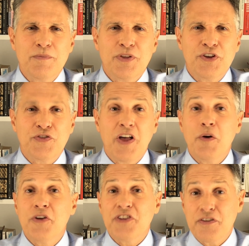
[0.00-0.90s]
Please
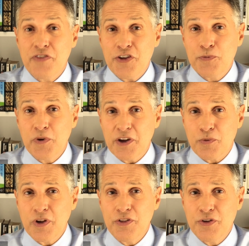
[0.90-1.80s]
follow us on Facebook at
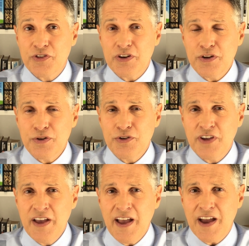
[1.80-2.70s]
Real News and News,